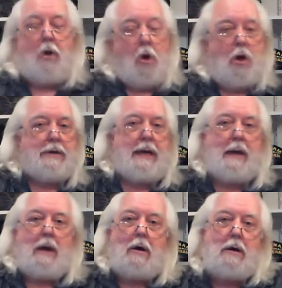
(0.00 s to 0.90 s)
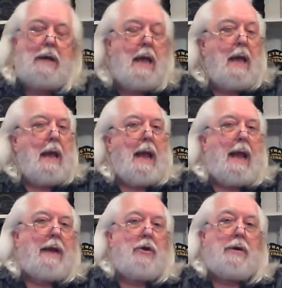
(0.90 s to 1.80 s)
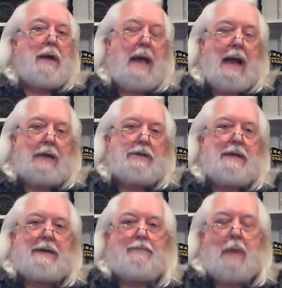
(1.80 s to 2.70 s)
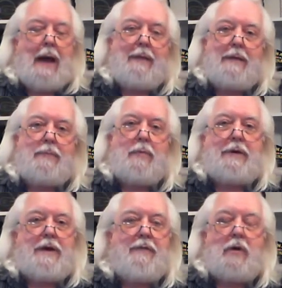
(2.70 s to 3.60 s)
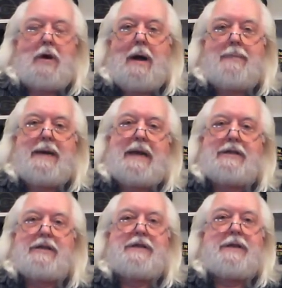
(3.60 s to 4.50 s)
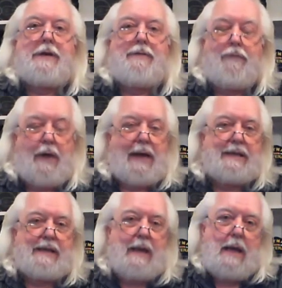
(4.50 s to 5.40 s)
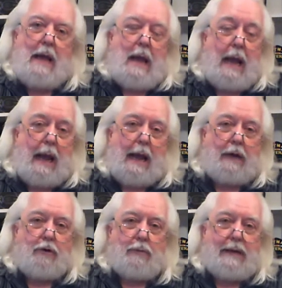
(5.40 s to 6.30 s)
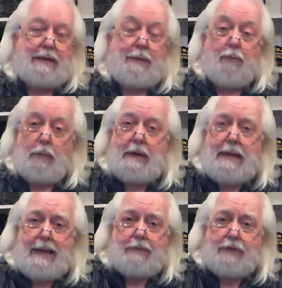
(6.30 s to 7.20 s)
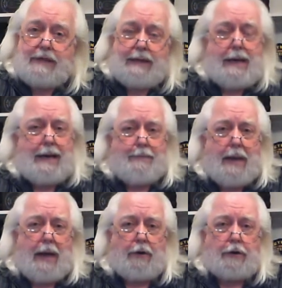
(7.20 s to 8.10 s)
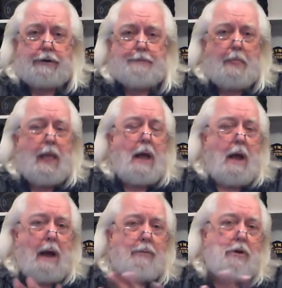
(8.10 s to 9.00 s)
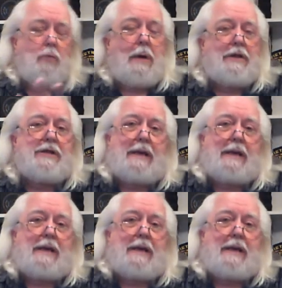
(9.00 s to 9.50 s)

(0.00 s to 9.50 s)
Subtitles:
Run that sequence all day long, and you can actually combine them with different combinations of frets and create some really interesting kind of patterns.